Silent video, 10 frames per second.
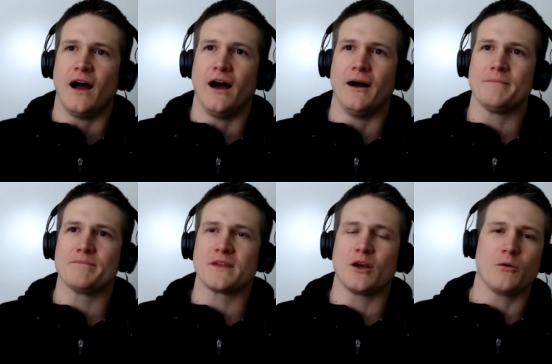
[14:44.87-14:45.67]
um,
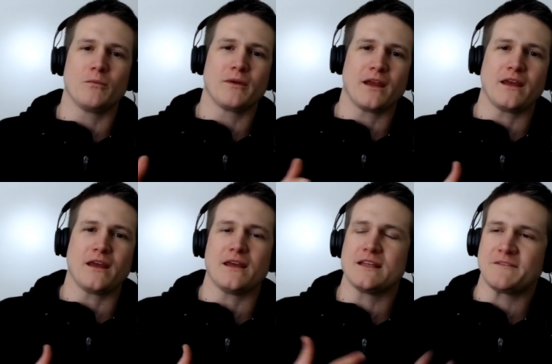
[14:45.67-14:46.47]
you know,
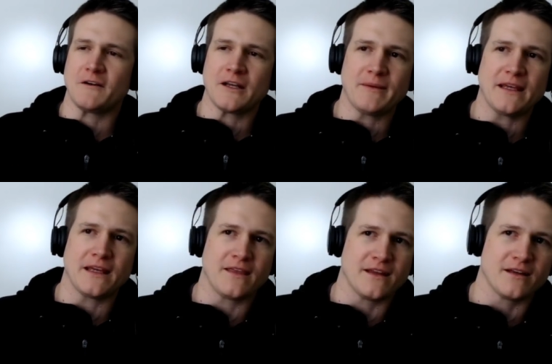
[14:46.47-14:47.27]
it, it's funny
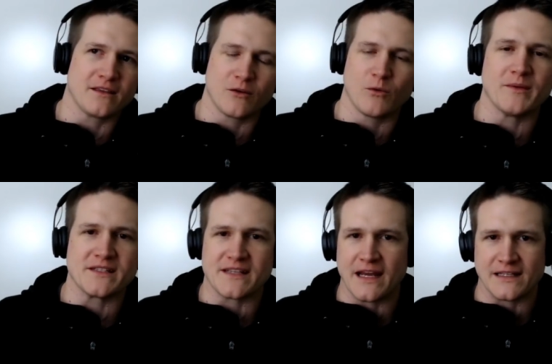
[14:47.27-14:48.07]
being in the the
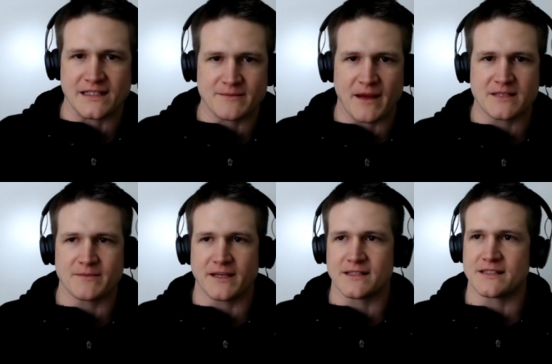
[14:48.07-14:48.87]
women's dating space
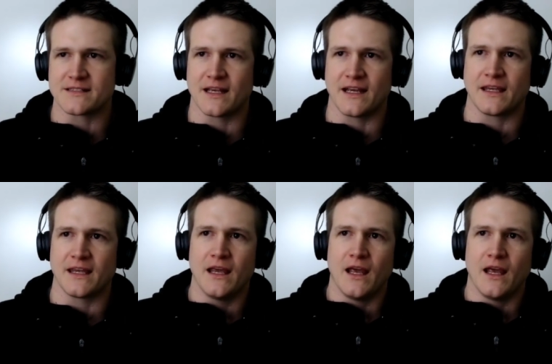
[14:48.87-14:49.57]
because it's like,